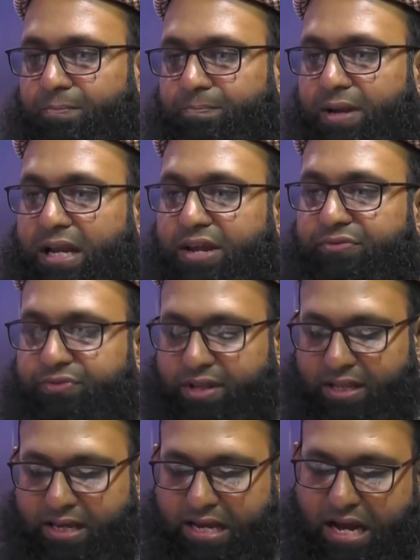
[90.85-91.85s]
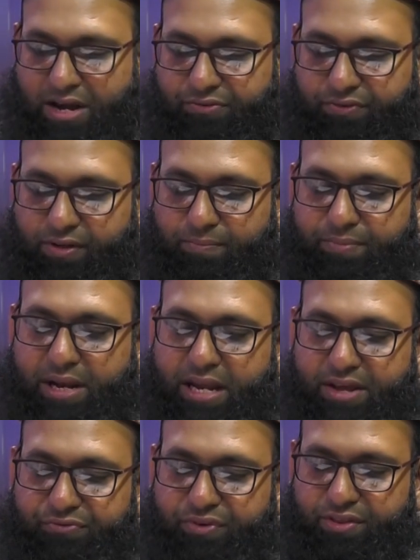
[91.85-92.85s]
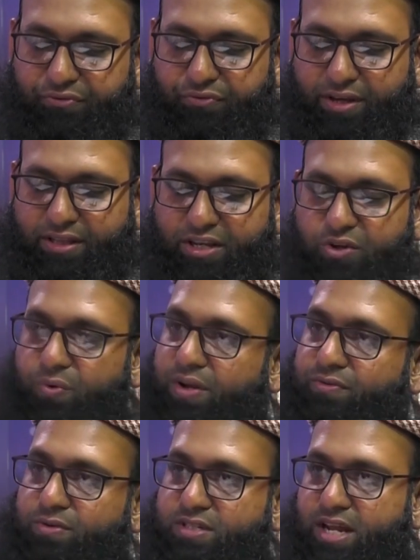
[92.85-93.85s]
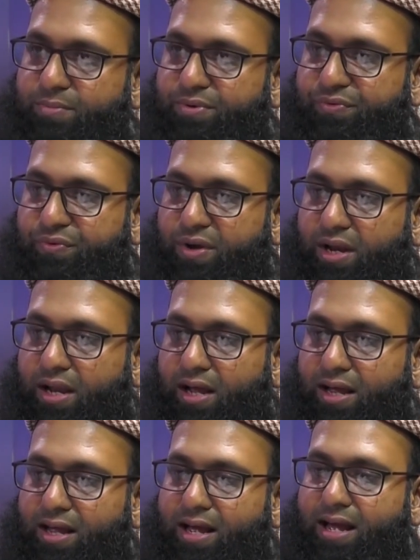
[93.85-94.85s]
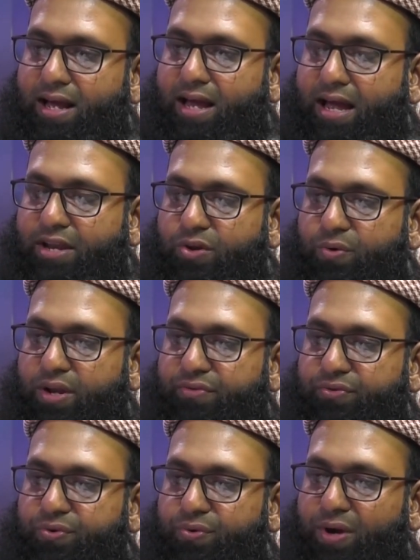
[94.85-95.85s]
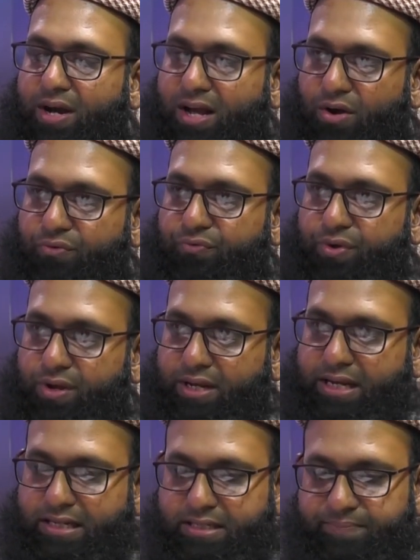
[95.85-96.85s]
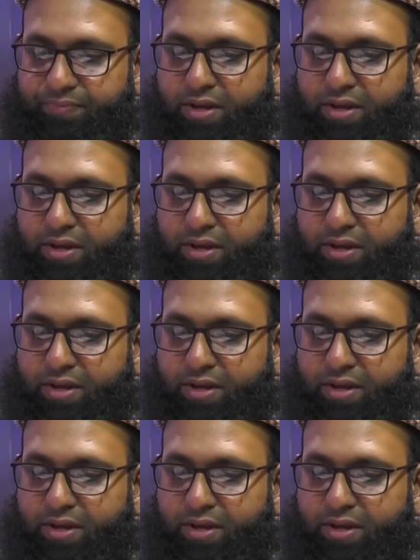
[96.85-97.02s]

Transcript: Belief in the year after, belief in the fact that you will have to stand before Allah and you will have to account for your deeds.